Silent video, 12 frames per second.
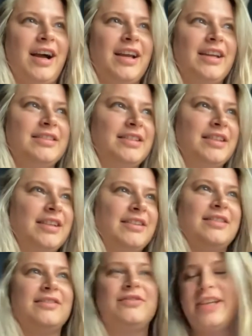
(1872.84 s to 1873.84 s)
I
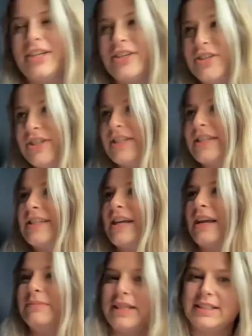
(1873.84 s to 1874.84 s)
didn't finish this
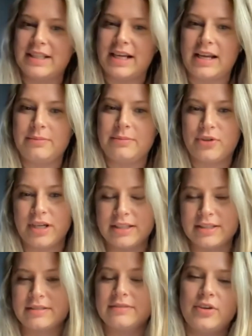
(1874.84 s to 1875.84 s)
assignment in time, or I,
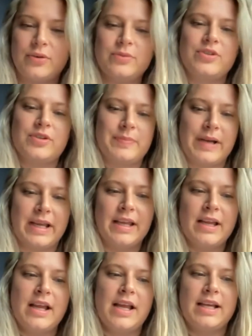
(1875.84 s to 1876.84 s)
you know, just by
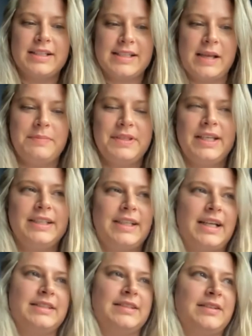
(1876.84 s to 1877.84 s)
accepting
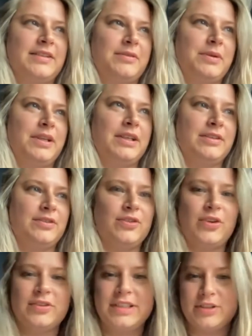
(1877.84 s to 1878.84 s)
that, oh, you
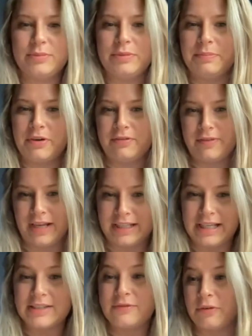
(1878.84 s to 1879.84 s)
don't need to be perfect.
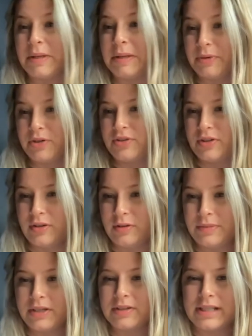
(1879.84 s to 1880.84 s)
That's for me personal,
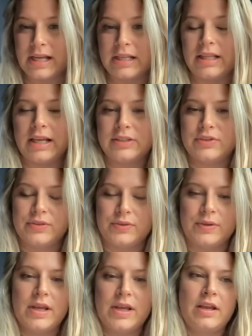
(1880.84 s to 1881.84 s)
because I like
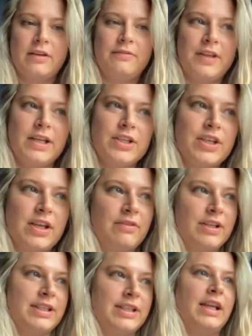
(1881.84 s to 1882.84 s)
to finish
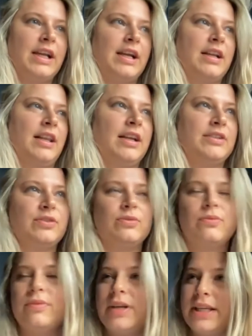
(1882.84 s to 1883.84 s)
everything. I like to
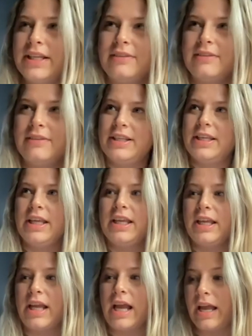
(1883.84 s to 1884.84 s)
read
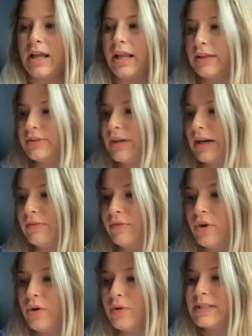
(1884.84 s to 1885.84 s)
everything. I like to have
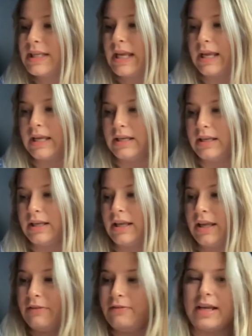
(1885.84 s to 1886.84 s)
notes. And
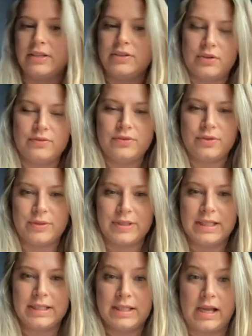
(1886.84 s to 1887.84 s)
if I don't do
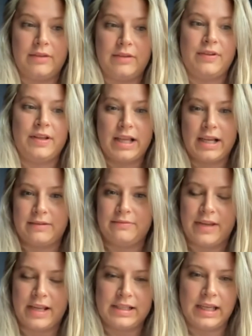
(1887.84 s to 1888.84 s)
it, I feel like I'm
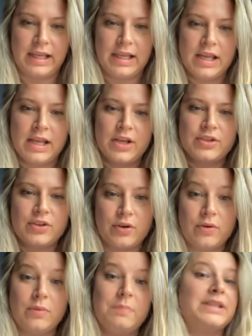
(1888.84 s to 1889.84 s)
failing.
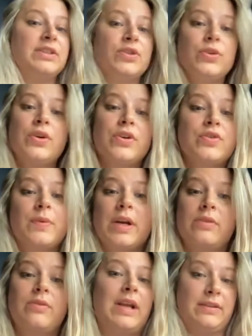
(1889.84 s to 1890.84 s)
So, but the tutors
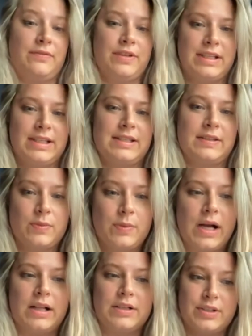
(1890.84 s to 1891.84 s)
were great for this as well.